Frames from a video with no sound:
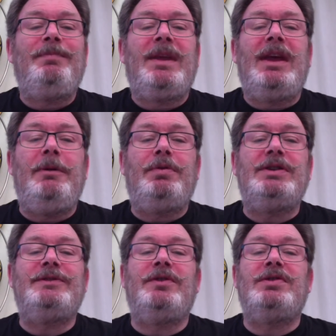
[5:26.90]
He put
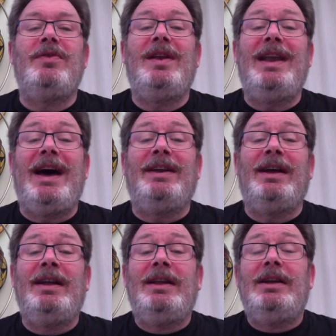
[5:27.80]
his foot on the ladder,
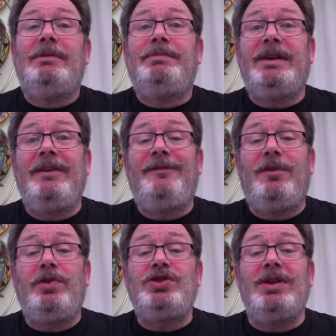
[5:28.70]
but
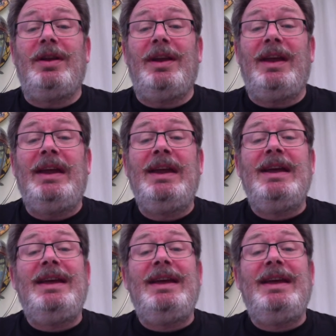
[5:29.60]
unfortunately